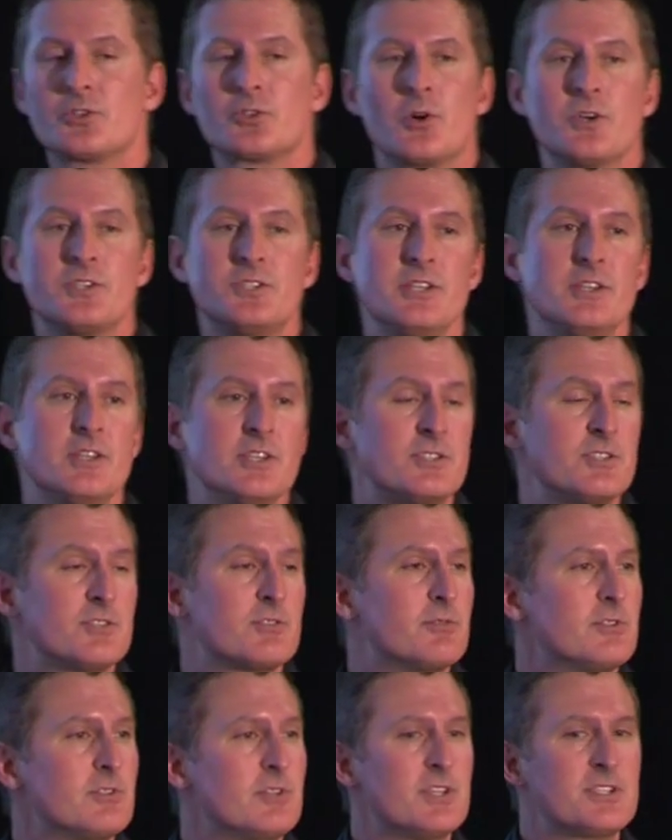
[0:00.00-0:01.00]
sourcing.
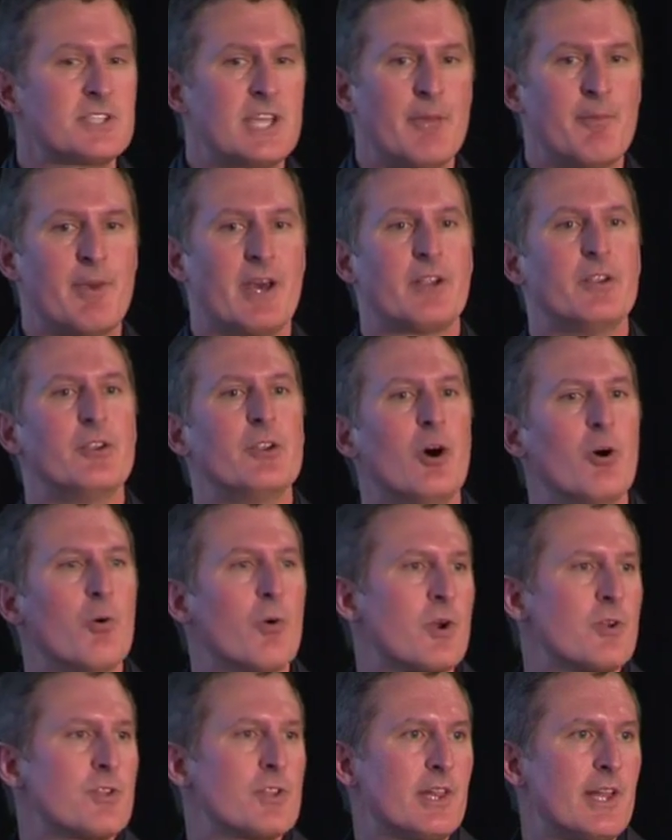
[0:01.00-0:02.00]
This came out of
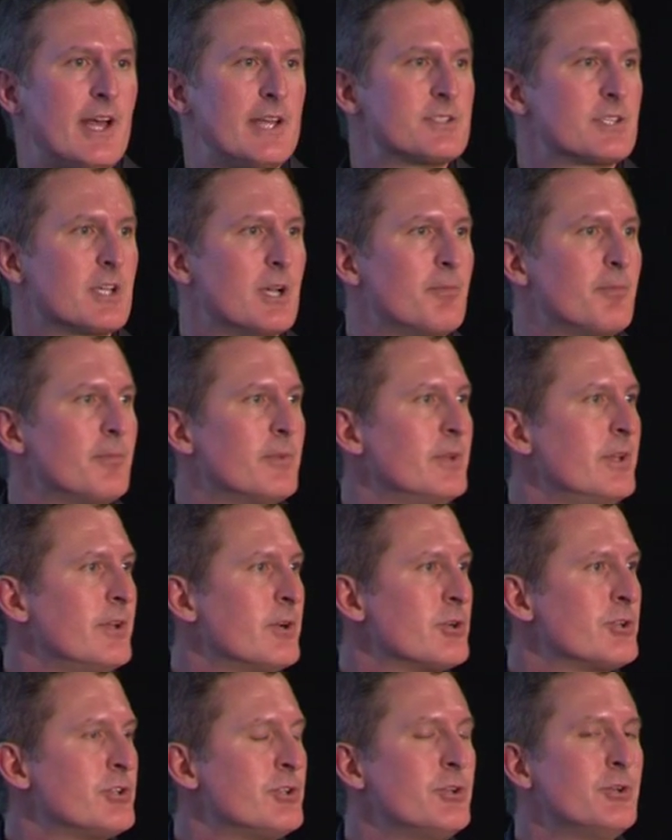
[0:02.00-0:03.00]
nowhere in the last
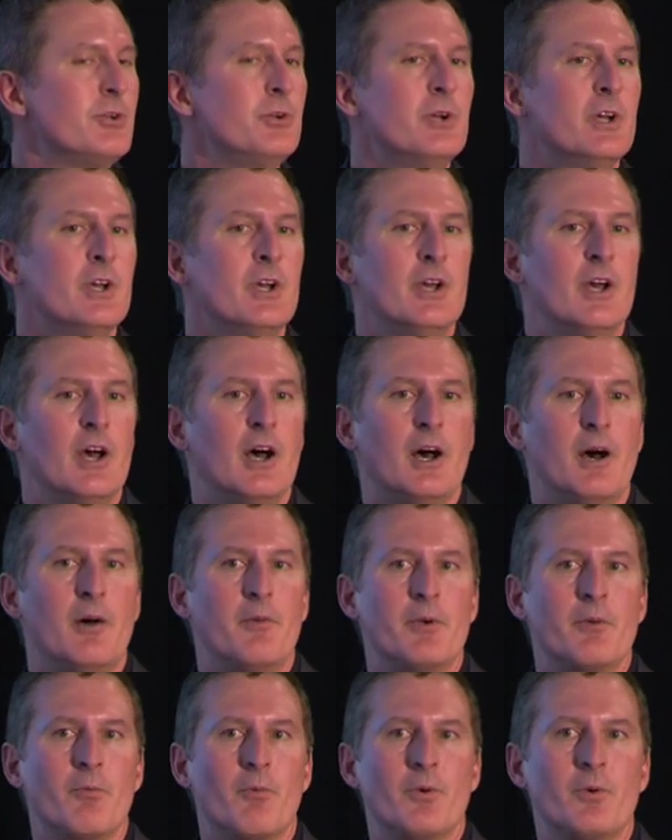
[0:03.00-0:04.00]
year or two.
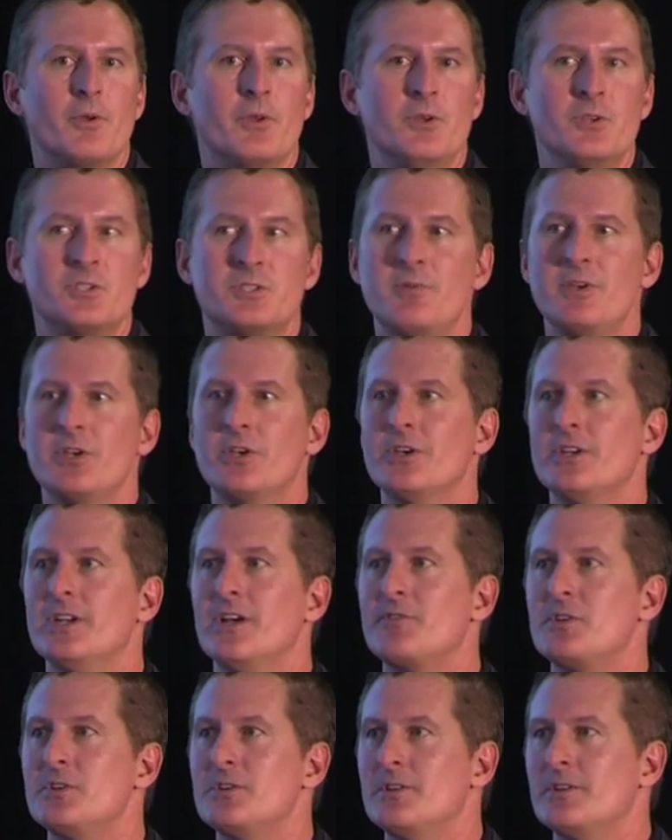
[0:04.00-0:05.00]
It used to be good
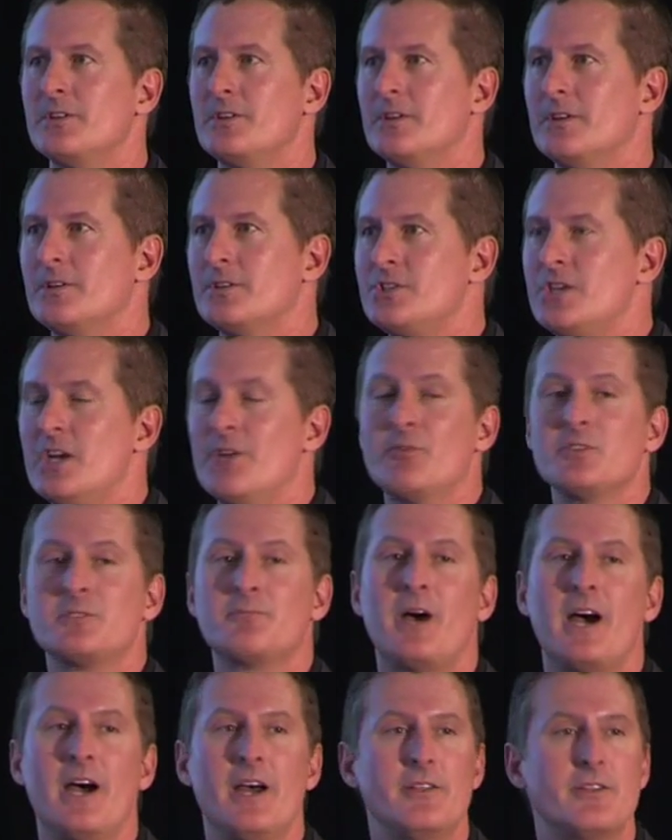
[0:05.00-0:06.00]
enough that the chef was
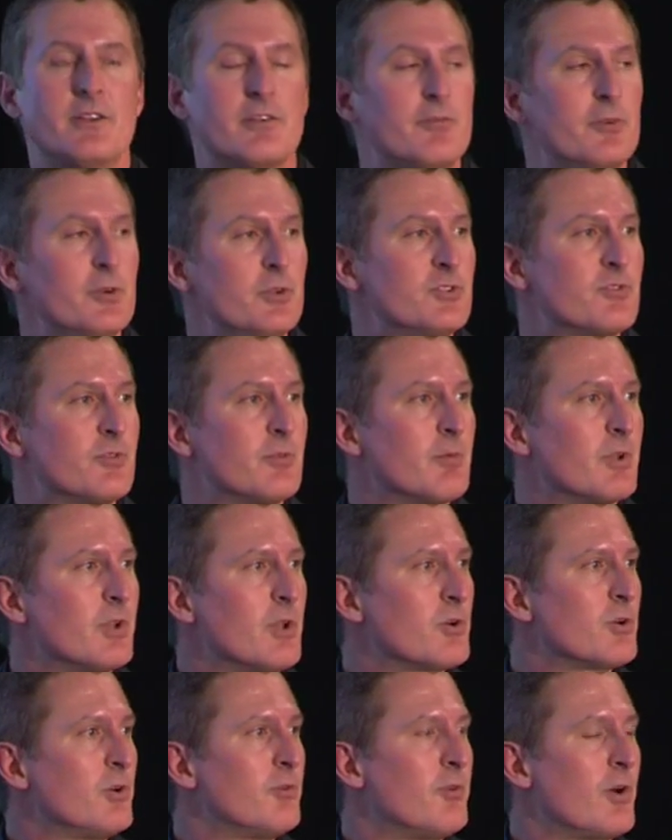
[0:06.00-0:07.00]
buying their foods from a
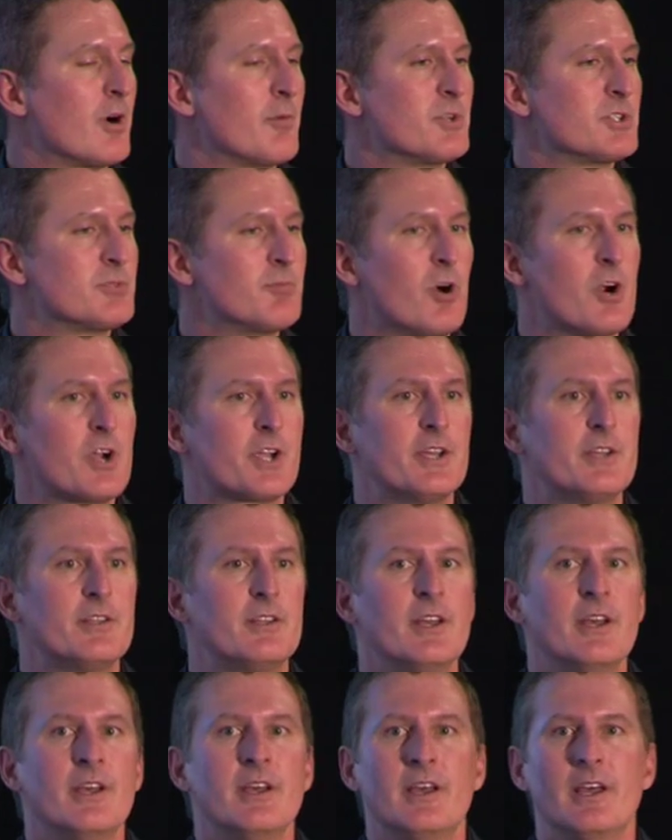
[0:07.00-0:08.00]
local farmer's market,
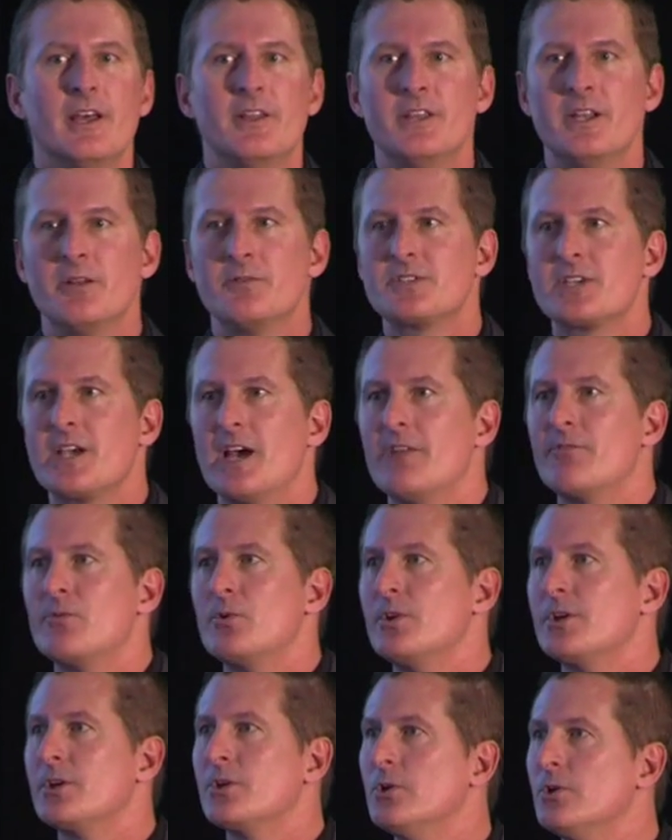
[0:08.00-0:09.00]
and then it was kind of
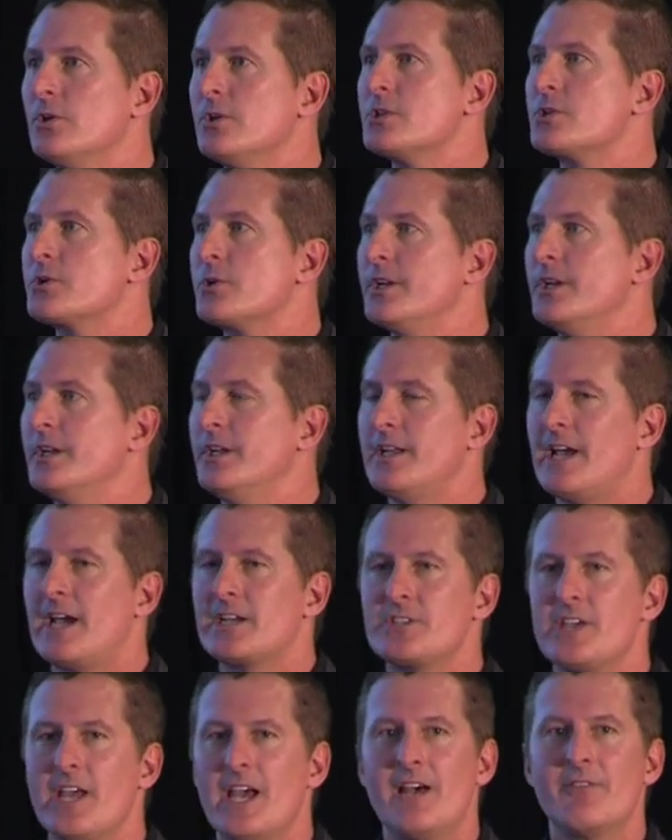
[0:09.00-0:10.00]
really cool and trendy to
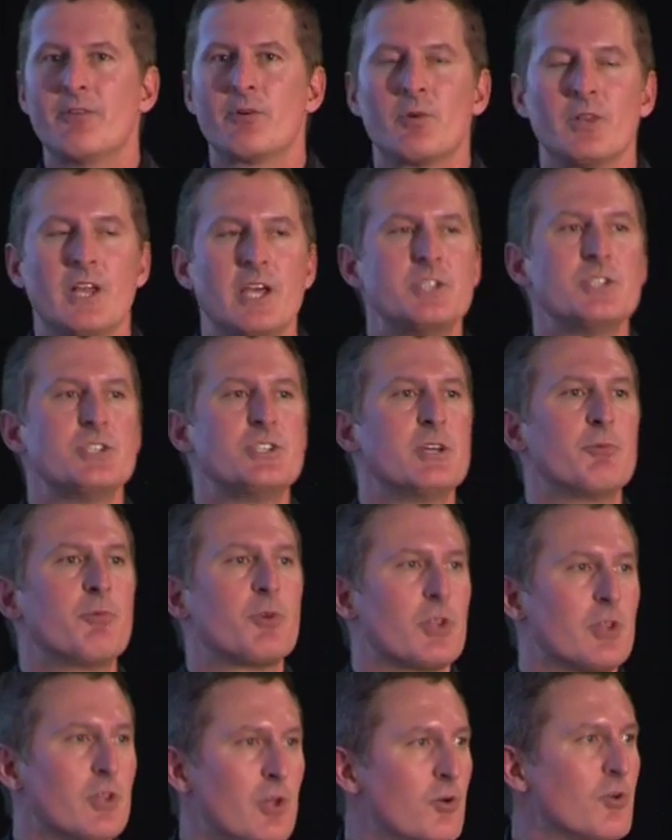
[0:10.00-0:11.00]
actually have a relationship
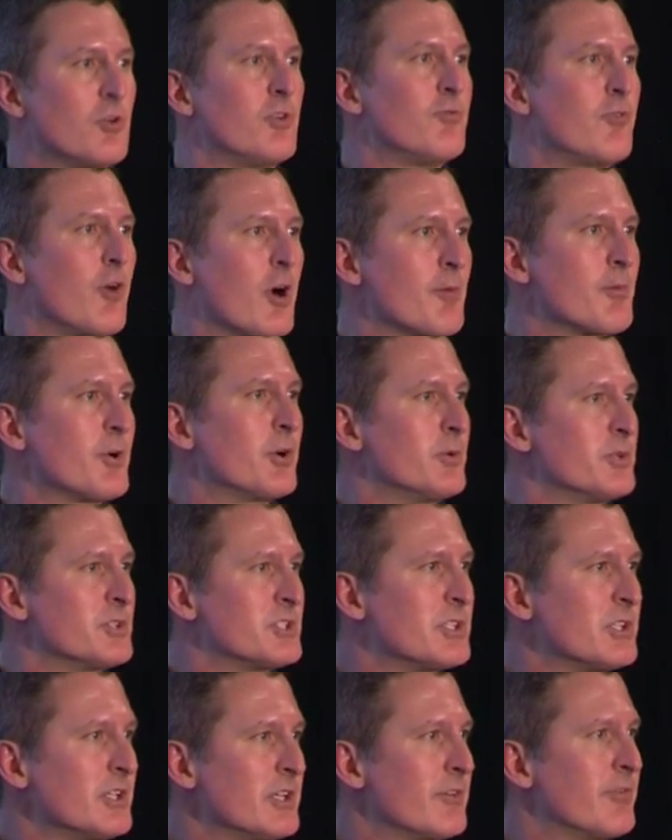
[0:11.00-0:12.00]
with a local farmer who was
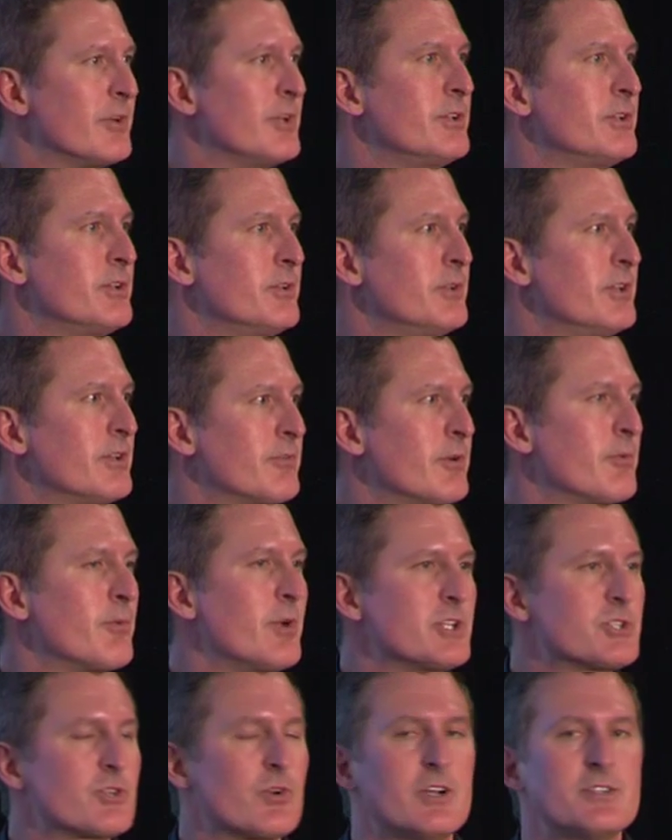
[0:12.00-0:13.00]
delivering to different
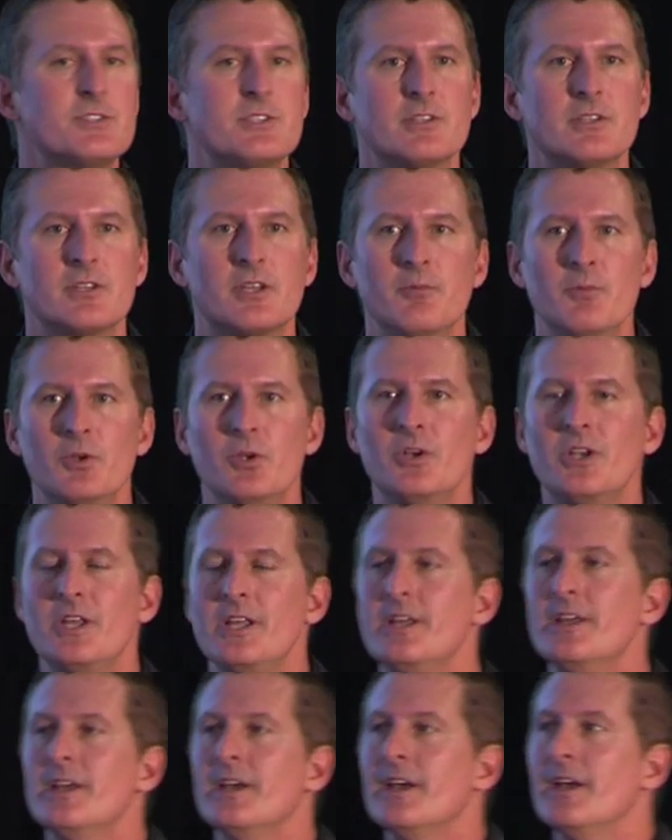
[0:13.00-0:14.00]
restaurants in the
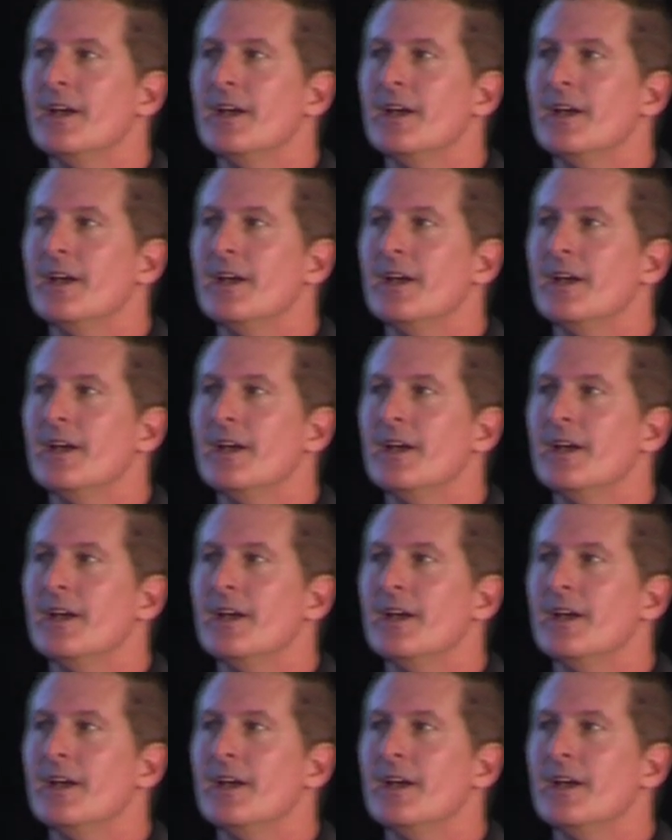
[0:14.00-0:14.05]
community.